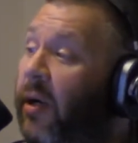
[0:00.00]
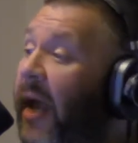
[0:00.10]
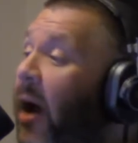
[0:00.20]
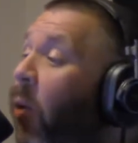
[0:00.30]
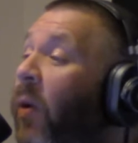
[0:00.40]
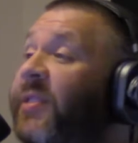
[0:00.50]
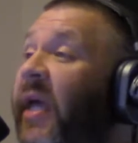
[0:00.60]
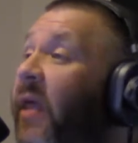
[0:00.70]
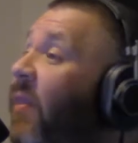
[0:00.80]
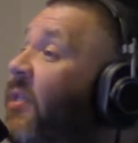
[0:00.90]
Now, once
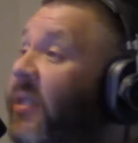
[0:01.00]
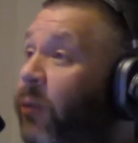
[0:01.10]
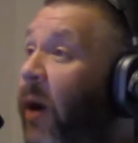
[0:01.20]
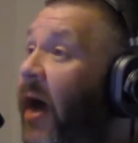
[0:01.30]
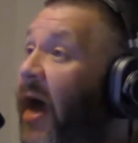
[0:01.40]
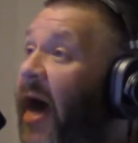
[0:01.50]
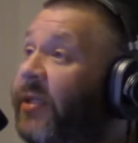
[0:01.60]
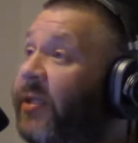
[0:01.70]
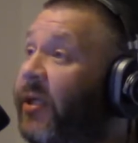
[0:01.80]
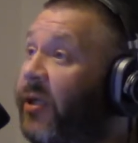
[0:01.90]
again, this is why I
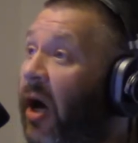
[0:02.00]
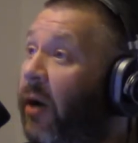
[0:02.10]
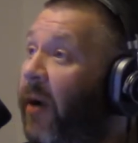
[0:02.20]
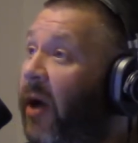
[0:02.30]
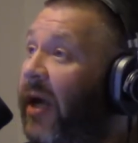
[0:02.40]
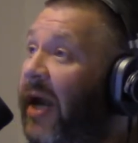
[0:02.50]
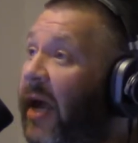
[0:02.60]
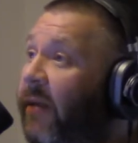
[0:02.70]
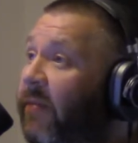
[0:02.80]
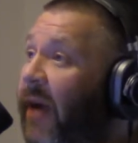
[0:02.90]
asked to talk about it and
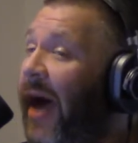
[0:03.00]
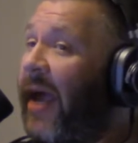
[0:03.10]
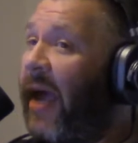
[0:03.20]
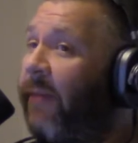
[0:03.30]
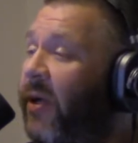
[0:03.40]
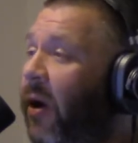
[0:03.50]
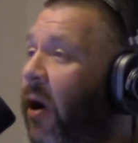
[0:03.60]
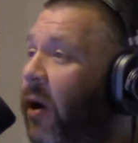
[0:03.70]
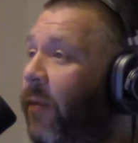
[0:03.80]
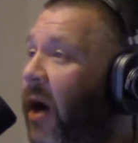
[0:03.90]
I I hemmed and
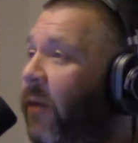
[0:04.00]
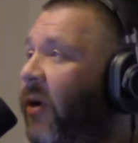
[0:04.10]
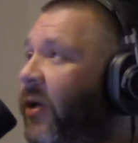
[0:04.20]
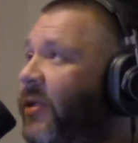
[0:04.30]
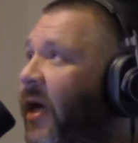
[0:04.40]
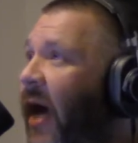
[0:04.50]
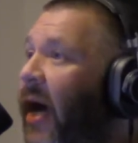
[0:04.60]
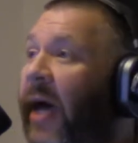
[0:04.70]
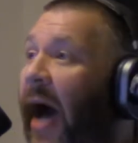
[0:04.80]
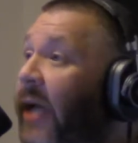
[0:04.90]
hawed about it because like
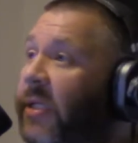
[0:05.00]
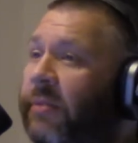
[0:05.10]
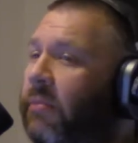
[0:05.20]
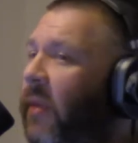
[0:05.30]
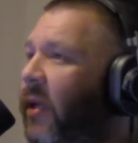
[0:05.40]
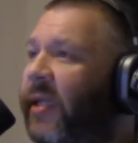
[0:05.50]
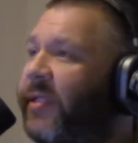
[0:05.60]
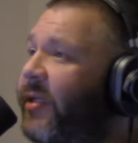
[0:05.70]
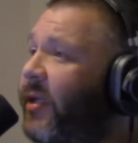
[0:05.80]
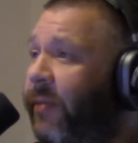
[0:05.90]
I
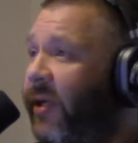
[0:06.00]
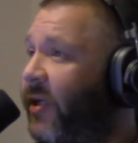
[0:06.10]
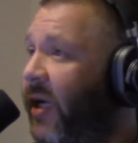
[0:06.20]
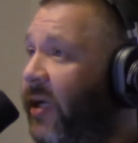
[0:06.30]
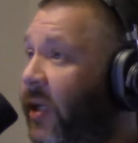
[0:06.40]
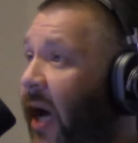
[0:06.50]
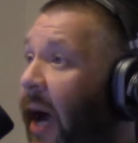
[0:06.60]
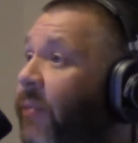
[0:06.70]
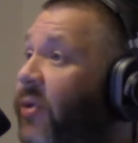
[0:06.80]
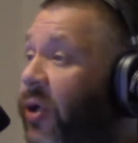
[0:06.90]
this isn't a bitch session.
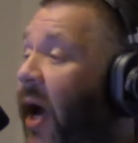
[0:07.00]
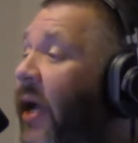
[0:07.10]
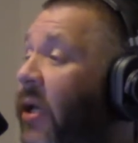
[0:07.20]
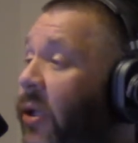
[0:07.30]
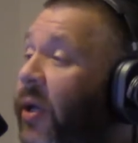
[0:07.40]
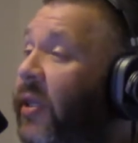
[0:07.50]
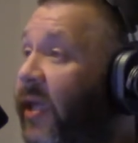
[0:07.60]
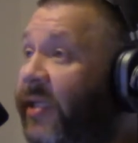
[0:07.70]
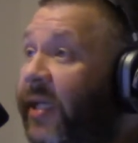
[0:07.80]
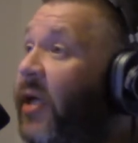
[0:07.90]
I'm trying to look at
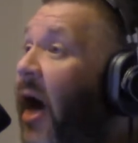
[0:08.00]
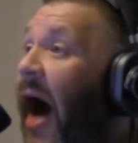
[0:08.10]
these things.